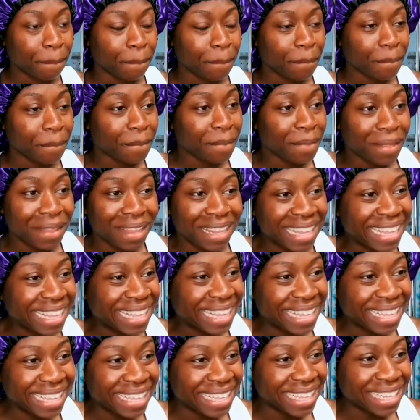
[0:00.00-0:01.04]

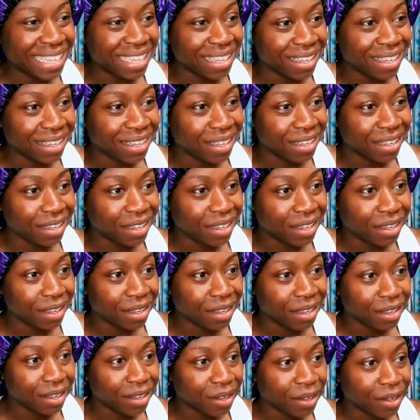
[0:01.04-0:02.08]

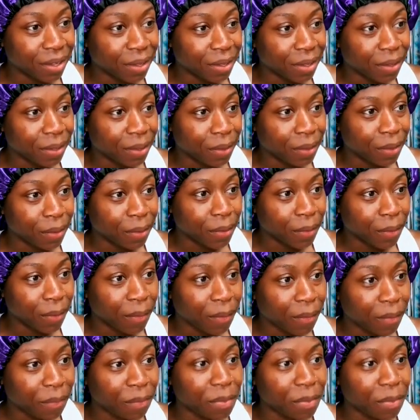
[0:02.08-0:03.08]
The person shown says nothing.